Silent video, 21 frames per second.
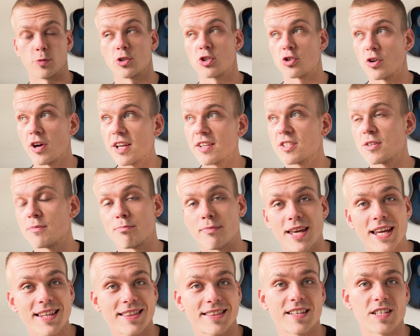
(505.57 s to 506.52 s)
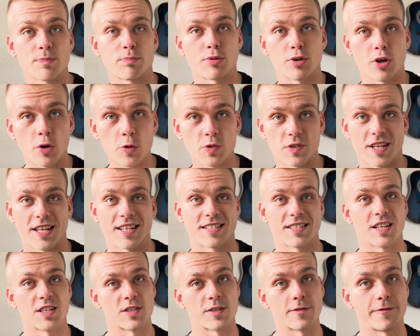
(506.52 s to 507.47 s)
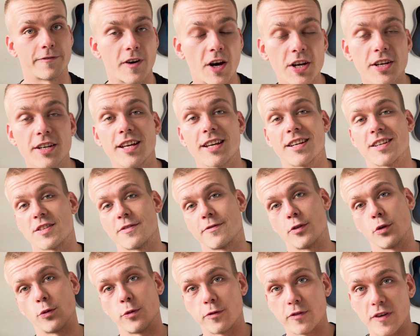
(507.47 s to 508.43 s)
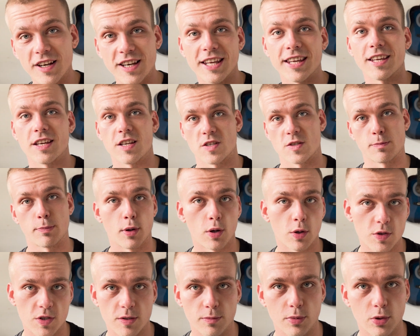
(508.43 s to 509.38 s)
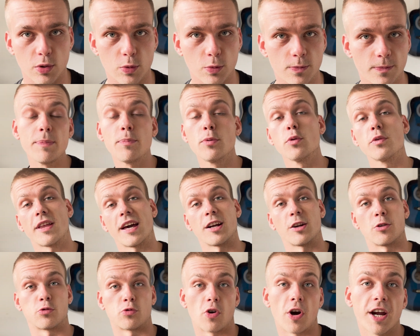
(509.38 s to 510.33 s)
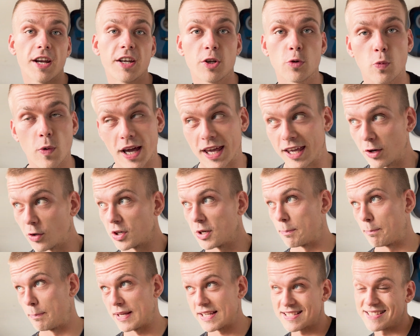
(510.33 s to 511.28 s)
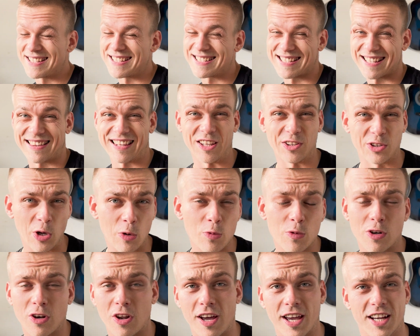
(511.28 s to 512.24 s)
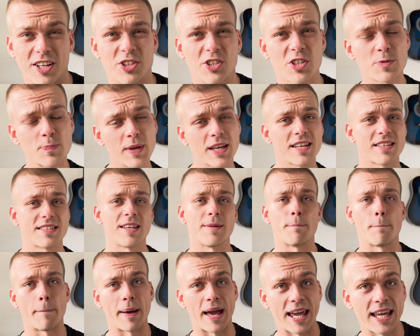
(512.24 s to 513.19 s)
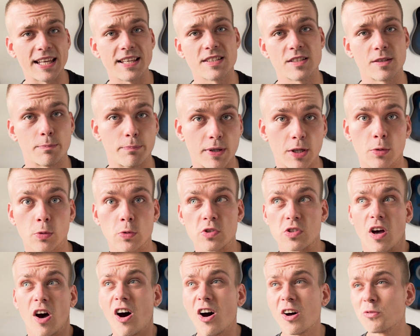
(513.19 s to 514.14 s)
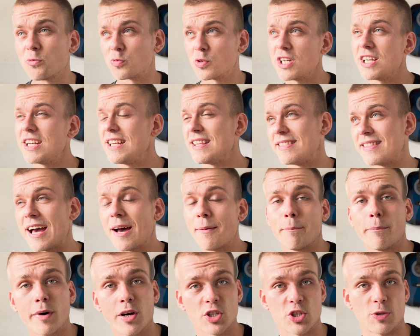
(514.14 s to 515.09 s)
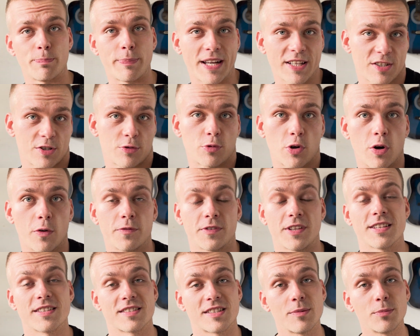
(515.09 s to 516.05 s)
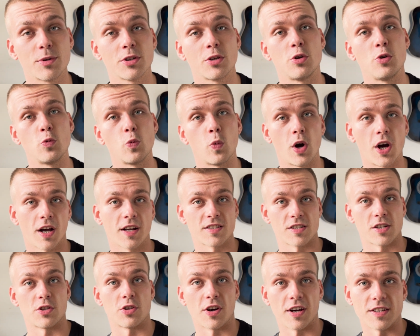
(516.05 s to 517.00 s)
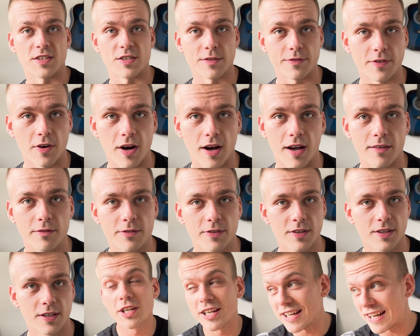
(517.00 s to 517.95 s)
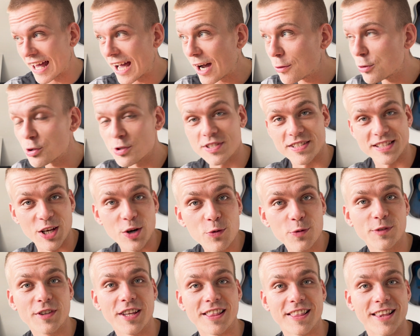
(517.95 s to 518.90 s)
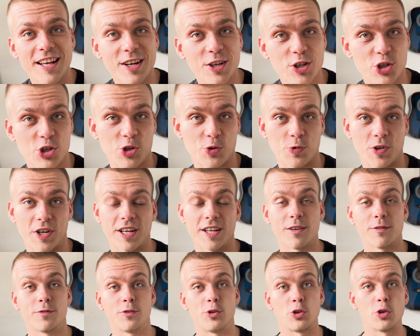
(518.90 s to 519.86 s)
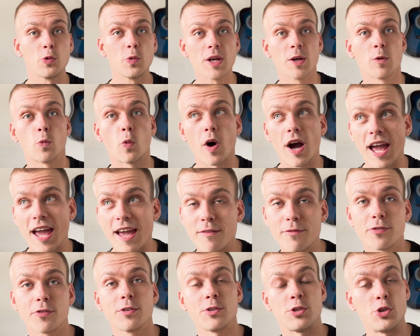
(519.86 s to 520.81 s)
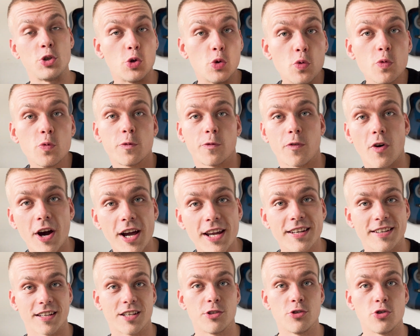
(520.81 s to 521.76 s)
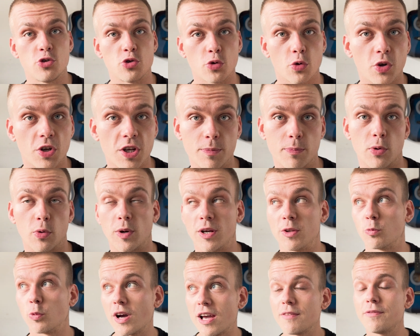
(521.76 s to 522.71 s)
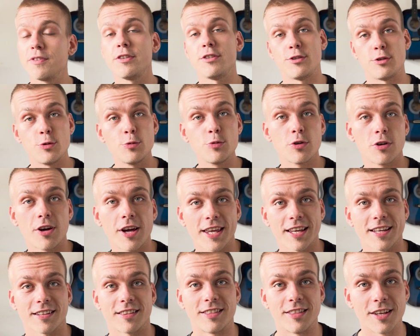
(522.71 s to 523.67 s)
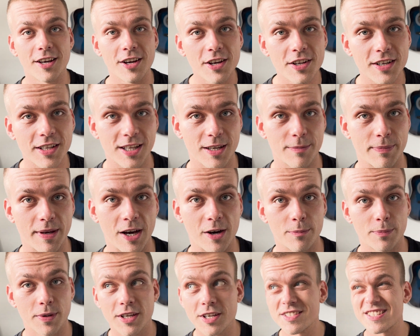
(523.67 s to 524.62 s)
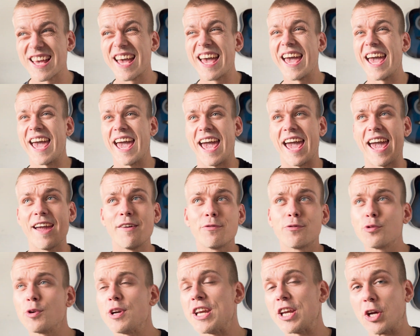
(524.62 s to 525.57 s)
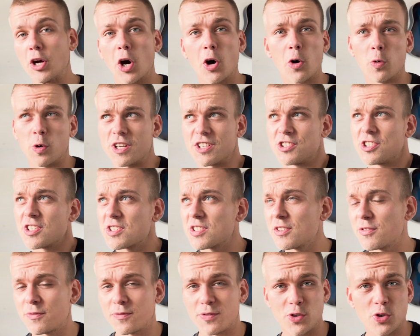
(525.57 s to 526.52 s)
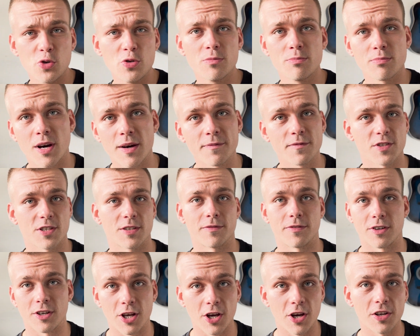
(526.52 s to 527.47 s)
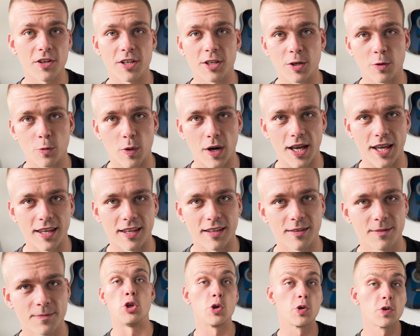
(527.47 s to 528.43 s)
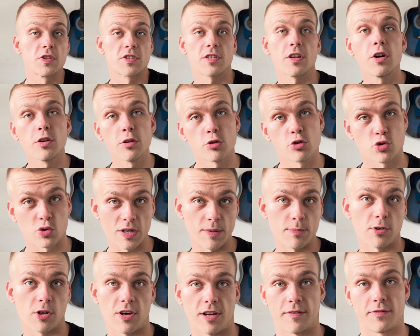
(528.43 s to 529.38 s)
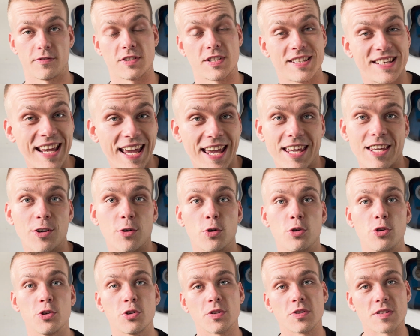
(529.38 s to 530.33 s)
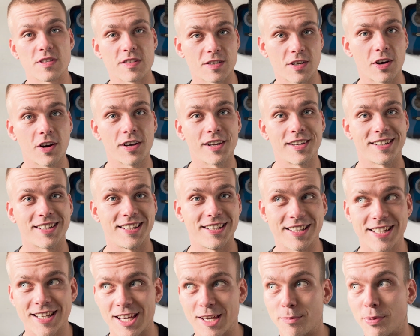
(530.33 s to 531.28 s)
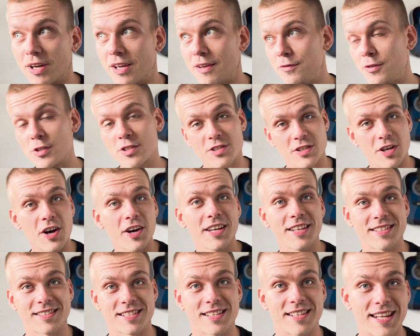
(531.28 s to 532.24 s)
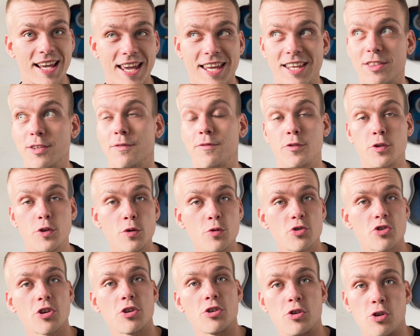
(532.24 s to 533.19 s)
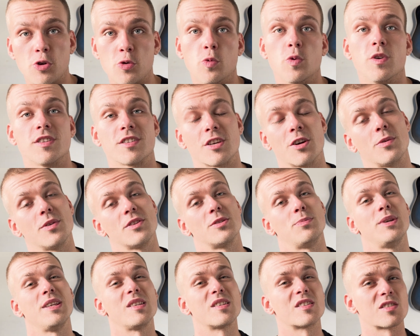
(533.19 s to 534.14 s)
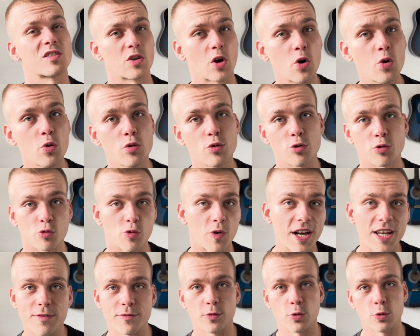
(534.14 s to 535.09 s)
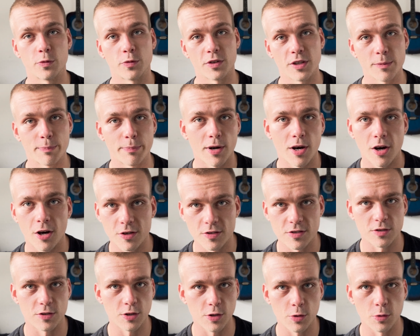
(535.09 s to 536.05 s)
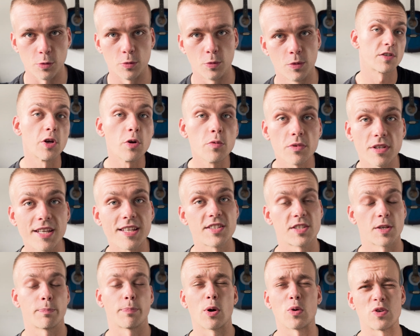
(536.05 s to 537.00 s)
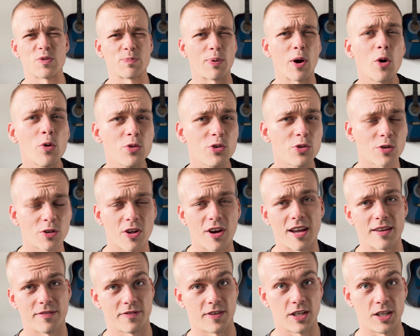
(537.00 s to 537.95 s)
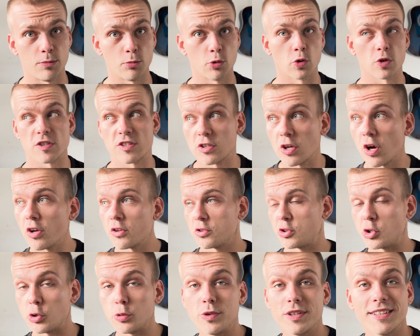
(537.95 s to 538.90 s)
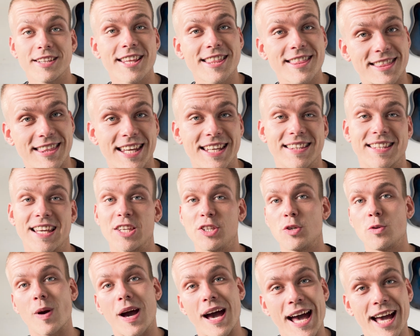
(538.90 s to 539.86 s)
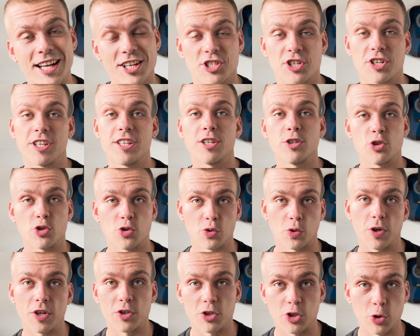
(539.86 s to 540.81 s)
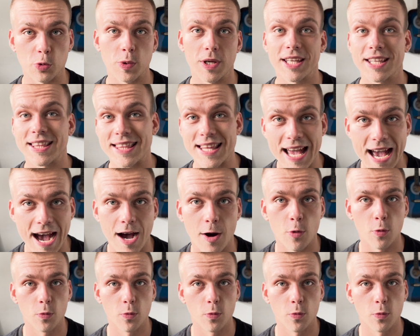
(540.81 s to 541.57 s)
We're trying to make this process as fun and as fulfilling as possible. The people that grind away on a business that they don't like just because it pays the bills aren't really that much better off than someone who works a 9 to 5. You can allow yourself the luxury of doing whatever you find enjoyable and whatever you like learning about, because every goal is just a few months of learning away. You can start your dream life today, or you can start in a year, but if you start it today, the future you is going to be so grateful for the past you. There's no need to postpone your life anymore. Start doing the thing that you actually enjoy doing now.